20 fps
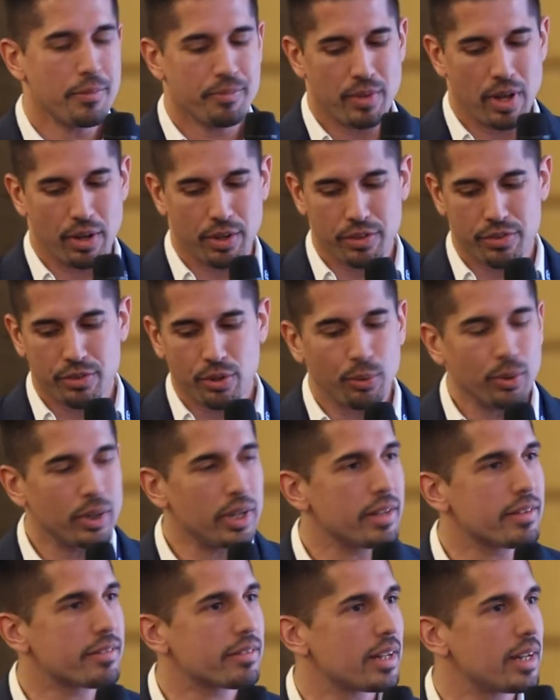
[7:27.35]
Now this whole
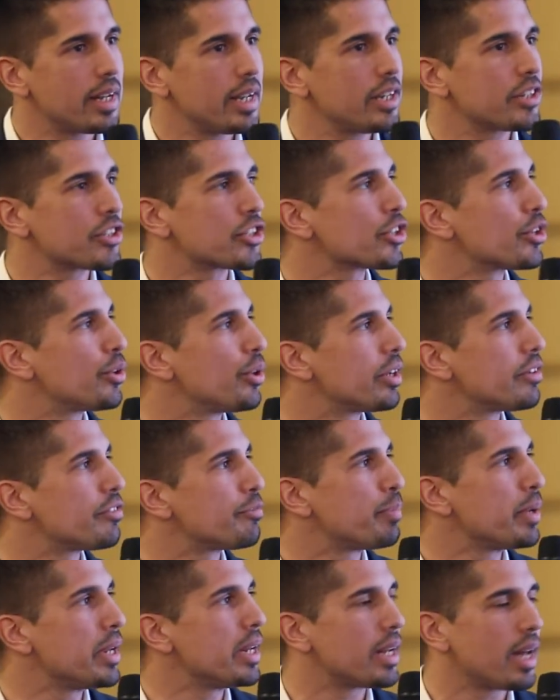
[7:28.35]
installation could
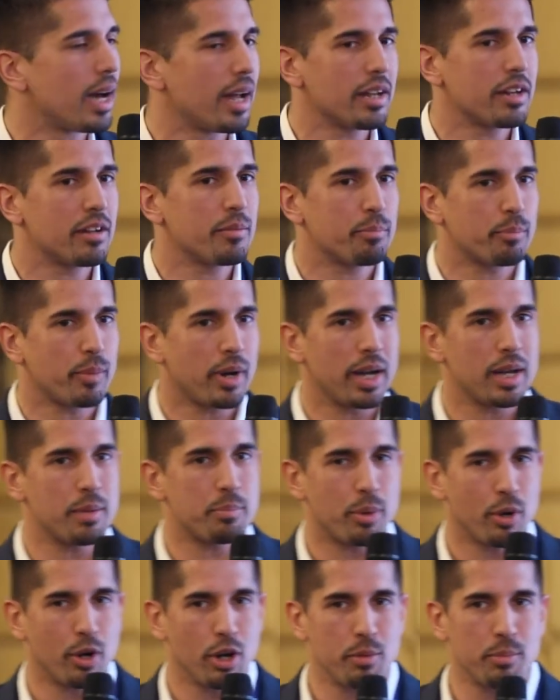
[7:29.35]
have been done by
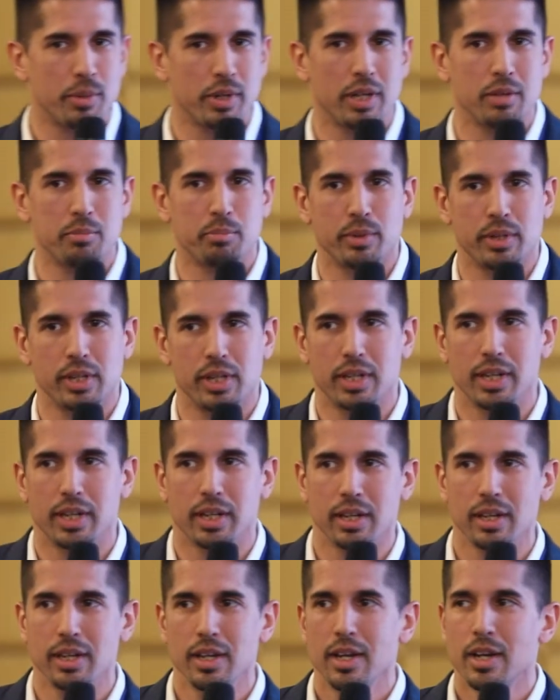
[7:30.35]
a permanent
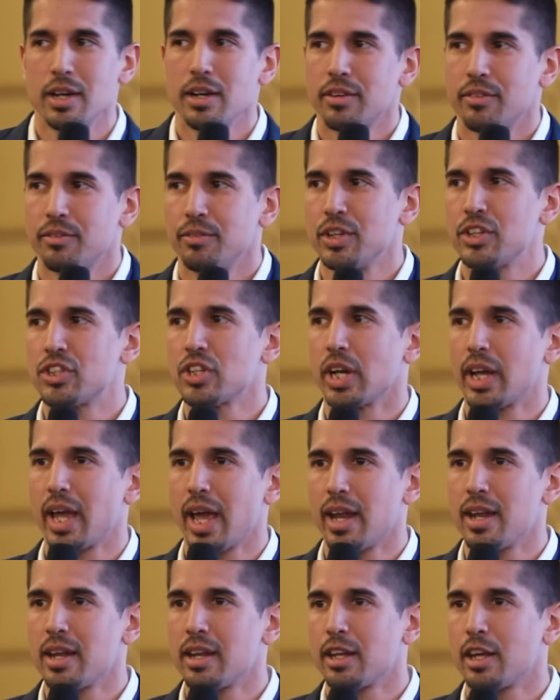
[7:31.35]
building, which
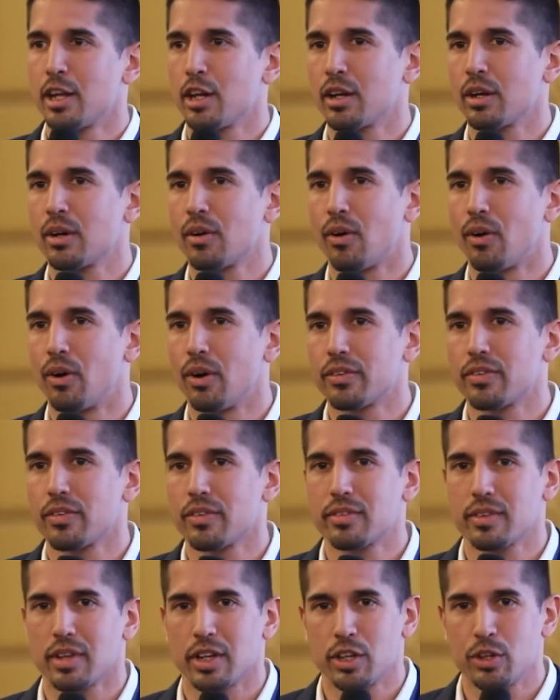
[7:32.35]
again then
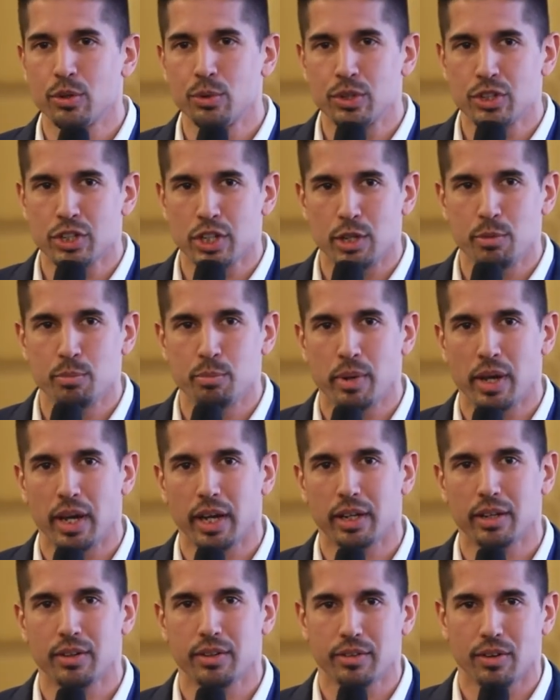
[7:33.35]
causes a huge
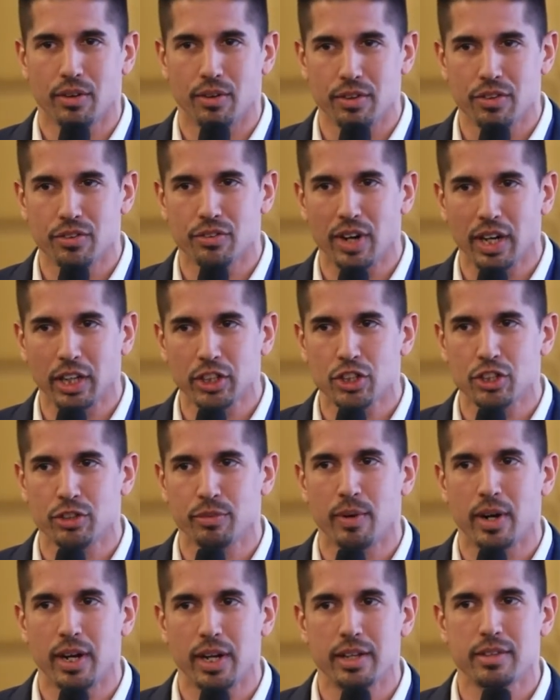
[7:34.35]
impact
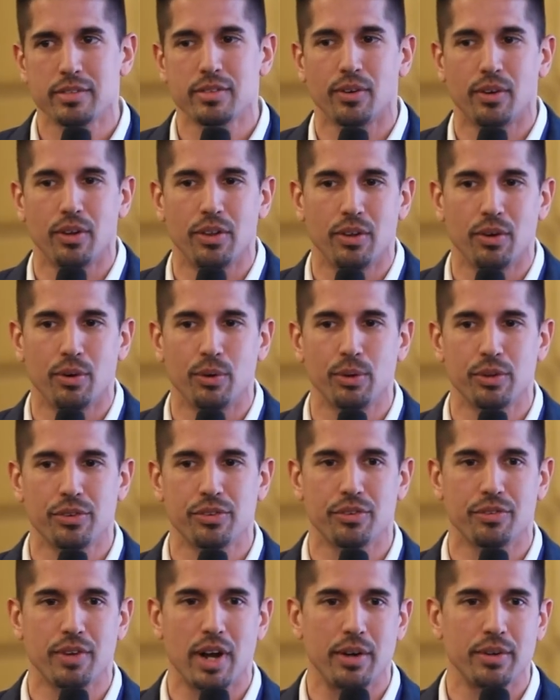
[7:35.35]
construction-wise on the whole
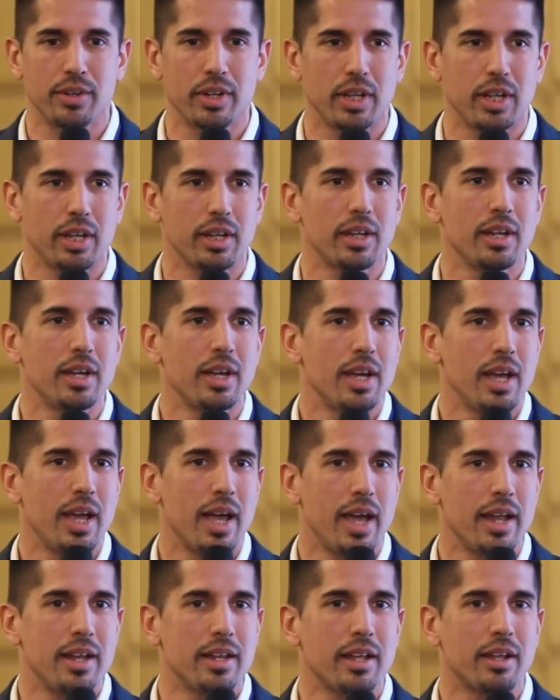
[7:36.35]
surrounding,
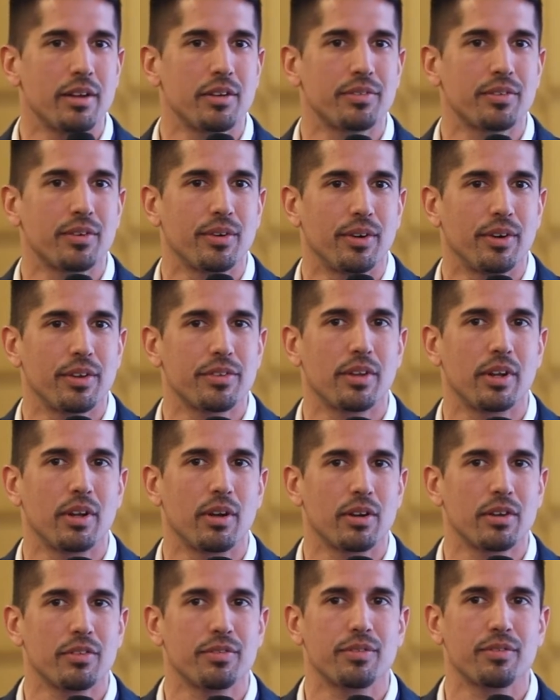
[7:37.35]
and then of course a
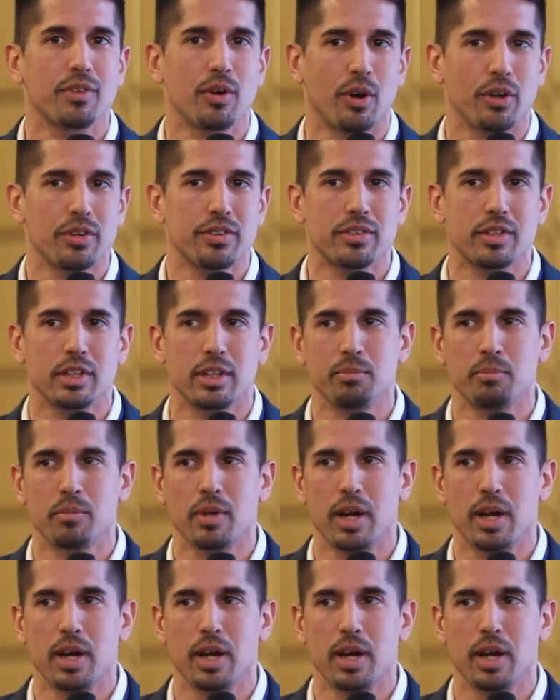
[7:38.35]
lot of cost